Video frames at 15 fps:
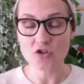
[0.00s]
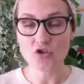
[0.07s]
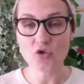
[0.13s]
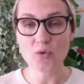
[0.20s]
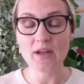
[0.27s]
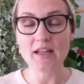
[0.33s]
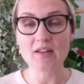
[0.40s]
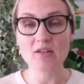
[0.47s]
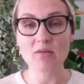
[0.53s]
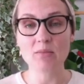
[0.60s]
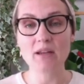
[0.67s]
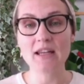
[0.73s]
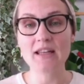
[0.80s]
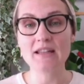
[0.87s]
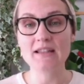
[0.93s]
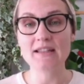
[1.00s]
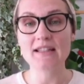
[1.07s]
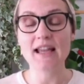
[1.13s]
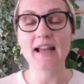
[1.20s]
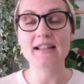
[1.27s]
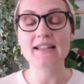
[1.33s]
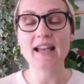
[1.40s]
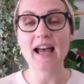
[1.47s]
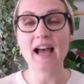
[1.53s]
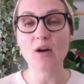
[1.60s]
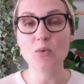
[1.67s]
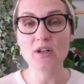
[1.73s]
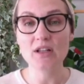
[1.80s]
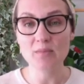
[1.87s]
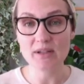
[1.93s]
So it means that I
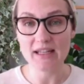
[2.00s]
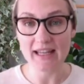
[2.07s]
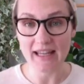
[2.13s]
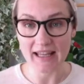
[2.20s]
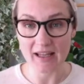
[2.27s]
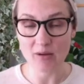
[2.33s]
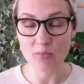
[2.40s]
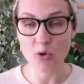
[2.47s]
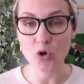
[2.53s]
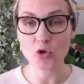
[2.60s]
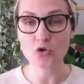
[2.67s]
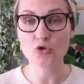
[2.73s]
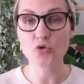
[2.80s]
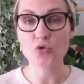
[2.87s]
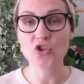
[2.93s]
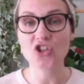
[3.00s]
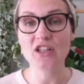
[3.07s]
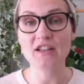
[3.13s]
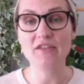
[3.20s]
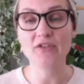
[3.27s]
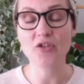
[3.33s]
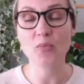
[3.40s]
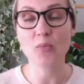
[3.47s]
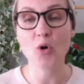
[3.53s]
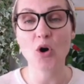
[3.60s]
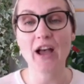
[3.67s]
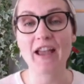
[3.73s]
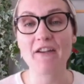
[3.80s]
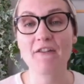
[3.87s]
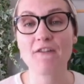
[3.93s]
will be able to shift more
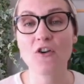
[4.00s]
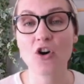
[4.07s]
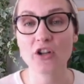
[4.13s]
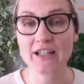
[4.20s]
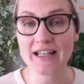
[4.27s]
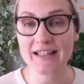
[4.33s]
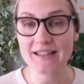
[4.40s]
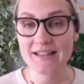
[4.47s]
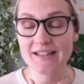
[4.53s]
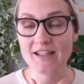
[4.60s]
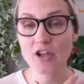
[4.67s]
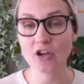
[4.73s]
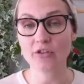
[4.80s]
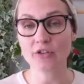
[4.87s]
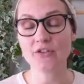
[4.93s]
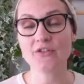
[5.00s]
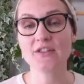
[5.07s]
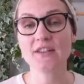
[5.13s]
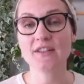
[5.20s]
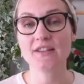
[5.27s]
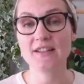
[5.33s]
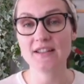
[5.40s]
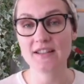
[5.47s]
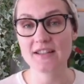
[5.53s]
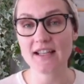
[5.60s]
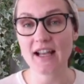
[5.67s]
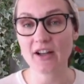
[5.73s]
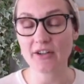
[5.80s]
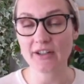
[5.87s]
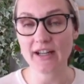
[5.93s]
effortlessly around this
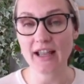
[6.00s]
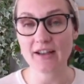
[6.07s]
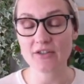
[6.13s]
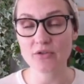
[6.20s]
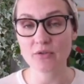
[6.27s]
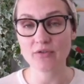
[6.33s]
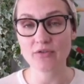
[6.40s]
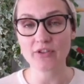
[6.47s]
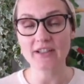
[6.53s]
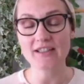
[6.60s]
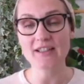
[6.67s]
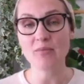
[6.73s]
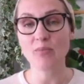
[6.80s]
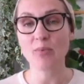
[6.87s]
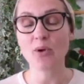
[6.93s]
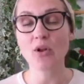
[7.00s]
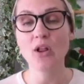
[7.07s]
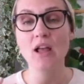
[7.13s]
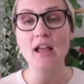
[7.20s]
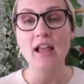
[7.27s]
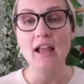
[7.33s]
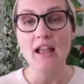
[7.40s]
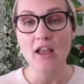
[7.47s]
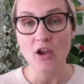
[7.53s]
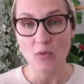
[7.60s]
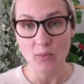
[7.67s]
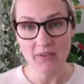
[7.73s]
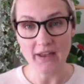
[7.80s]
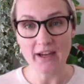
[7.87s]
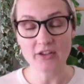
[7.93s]
area. So for example,
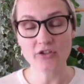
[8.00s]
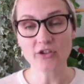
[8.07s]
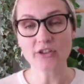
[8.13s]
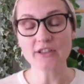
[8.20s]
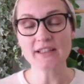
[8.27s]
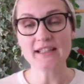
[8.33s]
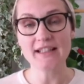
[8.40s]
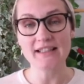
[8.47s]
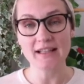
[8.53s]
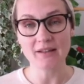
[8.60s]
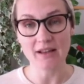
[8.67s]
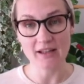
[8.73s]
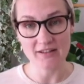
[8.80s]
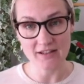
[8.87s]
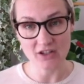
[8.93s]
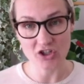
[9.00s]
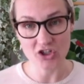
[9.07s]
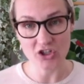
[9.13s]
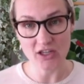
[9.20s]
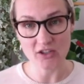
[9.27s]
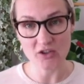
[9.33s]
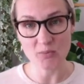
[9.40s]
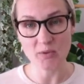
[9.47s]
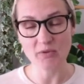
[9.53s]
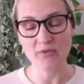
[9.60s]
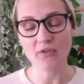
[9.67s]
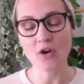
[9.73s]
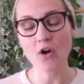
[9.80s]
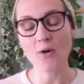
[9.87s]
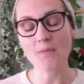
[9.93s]
with Arcturus, as I shared
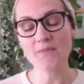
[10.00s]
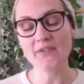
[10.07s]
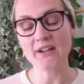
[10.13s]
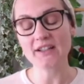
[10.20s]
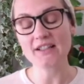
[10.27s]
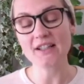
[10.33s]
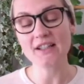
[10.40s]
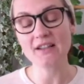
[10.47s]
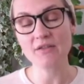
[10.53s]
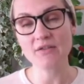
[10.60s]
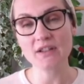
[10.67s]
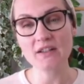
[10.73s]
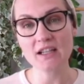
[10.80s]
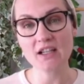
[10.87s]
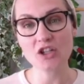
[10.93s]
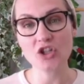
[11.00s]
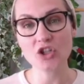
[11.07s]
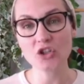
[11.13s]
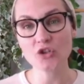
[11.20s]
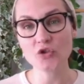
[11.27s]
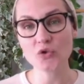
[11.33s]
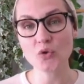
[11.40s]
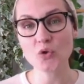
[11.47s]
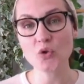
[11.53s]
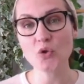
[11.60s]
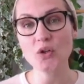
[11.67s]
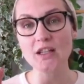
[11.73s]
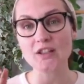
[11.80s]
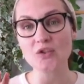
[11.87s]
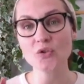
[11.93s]
before, there is an invitation to
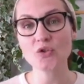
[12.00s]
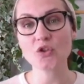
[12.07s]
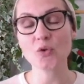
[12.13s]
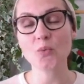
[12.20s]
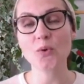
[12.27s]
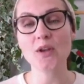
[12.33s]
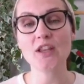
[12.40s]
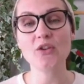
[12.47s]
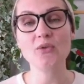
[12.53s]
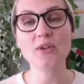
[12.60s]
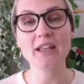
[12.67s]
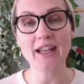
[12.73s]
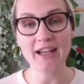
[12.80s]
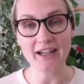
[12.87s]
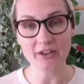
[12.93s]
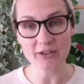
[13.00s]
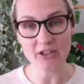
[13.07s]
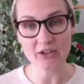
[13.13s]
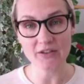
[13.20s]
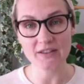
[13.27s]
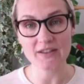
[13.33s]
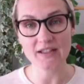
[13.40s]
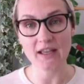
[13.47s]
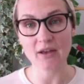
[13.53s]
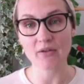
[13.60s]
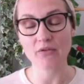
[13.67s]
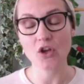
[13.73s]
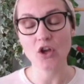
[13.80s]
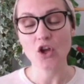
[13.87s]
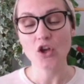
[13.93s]
look into the way you carry yourself.
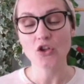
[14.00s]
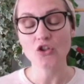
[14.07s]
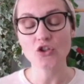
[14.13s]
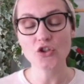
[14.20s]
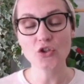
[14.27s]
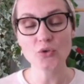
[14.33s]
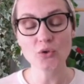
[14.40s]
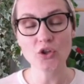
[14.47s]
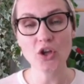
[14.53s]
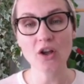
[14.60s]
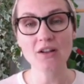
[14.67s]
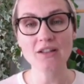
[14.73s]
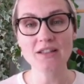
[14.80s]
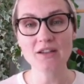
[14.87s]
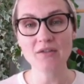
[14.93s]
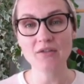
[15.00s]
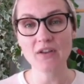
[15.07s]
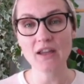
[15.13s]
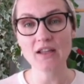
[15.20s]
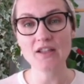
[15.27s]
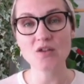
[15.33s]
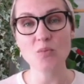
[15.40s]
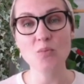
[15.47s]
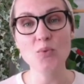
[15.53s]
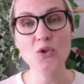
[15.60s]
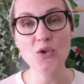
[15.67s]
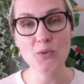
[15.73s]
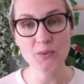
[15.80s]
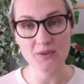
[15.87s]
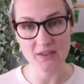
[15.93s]
Do you cultivate
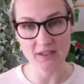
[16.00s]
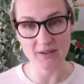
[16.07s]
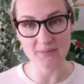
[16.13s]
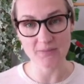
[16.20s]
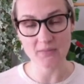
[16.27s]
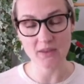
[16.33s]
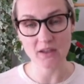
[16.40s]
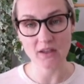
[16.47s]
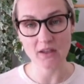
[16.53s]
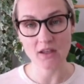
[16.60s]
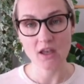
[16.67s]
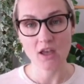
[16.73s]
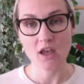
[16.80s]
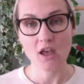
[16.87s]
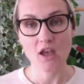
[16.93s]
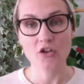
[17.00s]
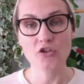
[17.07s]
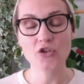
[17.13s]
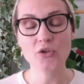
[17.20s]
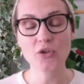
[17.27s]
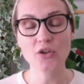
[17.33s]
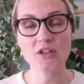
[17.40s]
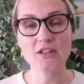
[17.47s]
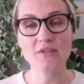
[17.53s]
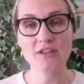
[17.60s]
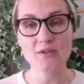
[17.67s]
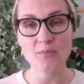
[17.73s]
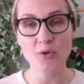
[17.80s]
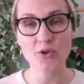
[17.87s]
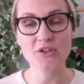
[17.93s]
beauty? Do you
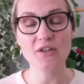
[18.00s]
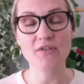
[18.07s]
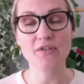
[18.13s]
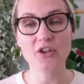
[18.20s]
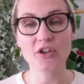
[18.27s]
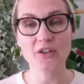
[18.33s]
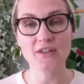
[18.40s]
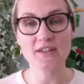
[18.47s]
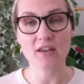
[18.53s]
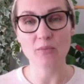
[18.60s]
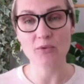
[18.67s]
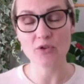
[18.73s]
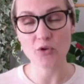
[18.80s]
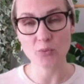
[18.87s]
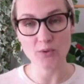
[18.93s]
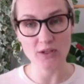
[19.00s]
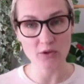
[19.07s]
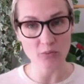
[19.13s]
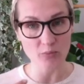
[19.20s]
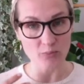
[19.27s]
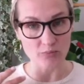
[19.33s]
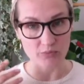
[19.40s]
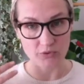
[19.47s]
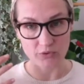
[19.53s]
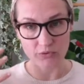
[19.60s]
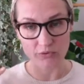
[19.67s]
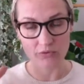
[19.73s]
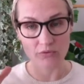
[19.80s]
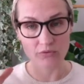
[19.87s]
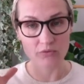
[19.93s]
cultivate beauty yourself with the way you
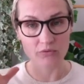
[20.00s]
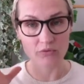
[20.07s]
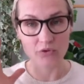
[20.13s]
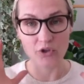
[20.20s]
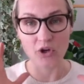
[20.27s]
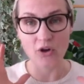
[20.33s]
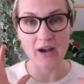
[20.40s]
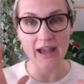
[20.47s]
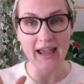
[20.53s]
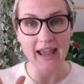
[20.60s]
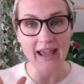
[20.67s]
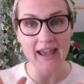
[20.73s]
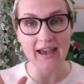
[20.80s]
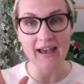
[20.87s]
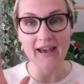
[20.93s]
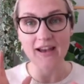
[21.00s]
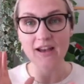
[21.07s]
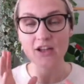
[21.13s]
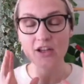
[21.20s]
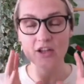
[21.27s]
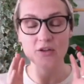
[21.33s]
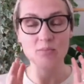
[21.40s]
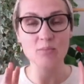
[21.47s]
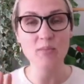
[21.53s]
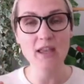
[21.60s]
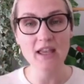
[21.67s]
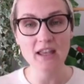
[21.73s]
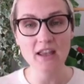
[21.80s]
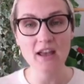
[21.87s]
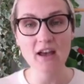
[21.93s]
do your hair and
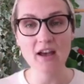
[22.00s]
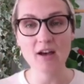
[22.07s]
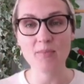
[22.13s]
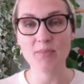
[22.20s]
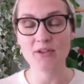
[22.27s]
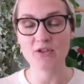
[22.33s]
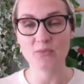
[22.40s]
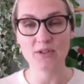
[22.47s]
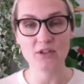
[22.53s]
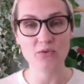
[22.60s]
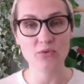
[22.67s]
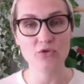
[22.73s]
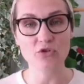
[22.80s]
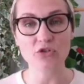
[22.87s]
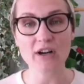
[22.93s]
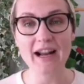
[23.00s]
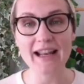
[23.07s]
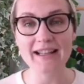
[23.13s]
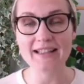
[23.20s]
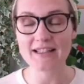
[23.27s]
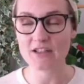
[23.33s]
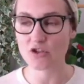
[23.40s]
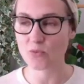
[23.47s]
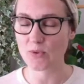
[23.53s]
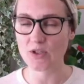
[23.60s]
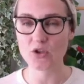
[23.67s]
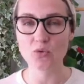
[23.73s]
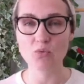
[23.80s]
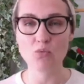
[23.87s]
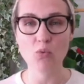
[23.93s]
makeup and the way you dress and the
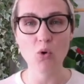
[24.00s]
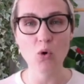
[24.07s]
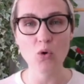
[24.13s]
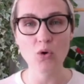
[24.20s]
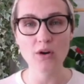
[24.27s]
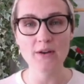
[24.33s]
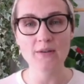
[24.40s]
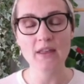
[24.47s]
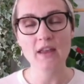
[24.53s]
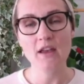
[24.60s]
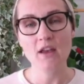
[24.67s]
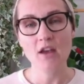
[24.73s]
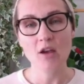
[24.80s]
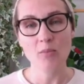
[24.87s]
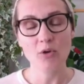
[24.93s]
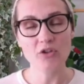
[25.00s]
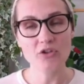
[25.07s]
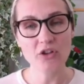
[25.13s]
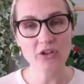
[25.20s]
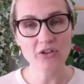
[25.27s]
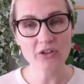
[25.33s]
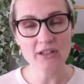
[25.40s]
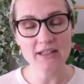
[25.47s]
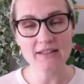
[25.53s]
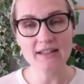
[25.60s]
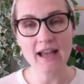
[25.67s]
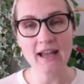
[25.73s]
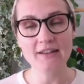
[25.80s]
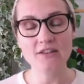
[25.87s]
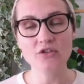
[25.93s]
way you walk? But not only
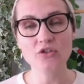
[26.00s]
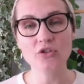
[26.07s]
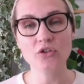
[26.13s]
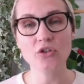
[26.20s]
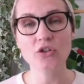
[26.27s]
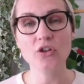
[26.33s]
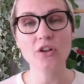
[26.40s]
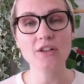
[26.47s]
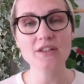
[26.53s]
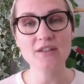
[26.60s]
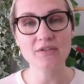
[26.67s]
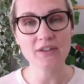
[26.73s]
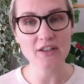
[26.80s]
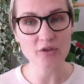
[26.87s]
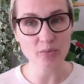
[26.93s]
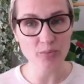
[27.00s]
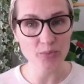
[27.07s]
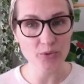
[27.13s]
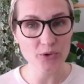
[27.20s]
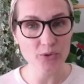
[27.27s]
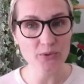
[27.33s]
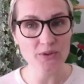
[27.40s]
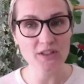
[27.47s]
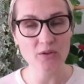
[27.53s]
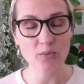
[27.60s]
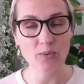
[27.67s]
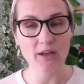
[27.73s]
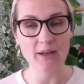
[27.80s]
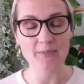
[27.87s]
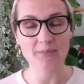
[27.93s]
that, do you cultivate the beauty
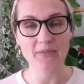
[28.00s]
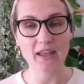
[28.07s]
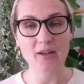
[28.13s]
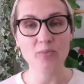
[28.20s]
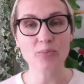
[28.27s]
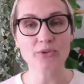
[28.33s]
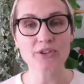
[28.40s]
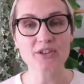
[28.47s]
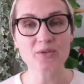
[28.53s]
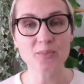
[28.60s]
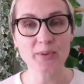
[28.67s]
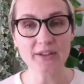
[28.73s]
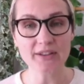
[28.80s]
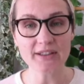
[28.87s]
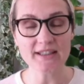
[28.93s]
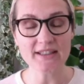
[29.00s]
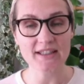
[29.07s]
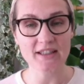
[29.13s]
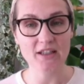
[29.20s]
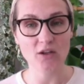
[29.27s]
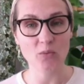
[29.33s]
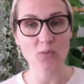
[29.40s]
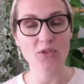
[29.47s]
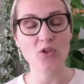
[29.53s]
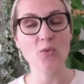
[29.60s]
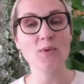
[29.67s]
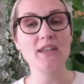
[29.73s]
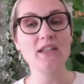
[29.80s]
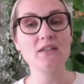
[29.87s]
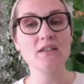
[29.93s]
way and prosperity with the
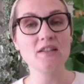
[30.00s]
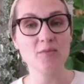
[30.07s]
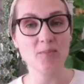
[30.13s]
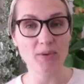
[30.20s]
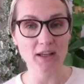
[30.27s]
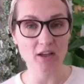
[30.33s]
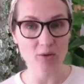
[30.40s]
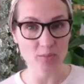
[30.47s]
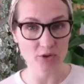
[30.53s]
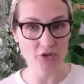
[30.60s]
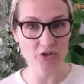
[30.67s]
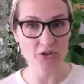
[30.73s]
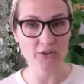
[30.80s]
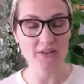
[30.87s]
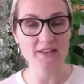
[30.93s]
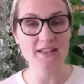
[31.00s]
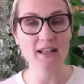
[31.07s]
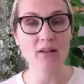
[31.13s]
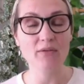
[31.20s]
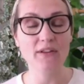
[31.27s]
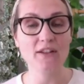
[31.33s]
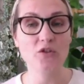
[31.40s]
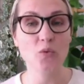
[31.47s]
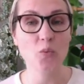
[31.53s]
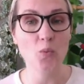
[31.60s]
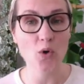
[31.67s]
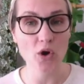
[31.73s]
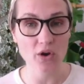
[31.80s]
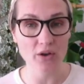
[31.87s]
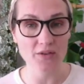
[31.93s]
way you speak about yourself and the
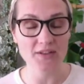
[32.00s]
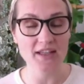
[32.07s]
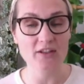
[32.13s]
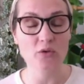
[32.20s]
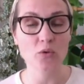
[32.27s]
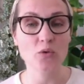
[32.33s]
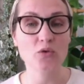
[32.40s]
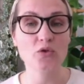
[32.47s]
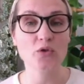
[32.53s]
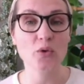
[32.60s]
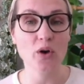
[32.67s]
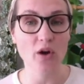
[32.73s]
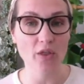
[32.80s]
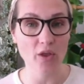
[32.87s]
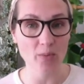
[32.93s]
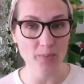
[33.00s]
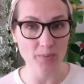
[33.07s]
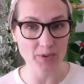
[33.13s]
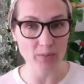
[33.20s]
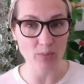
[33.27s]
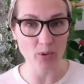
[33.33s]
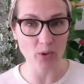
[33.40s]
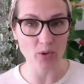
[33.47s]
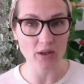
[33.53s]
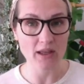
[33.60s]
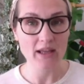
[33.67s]
world and also other people?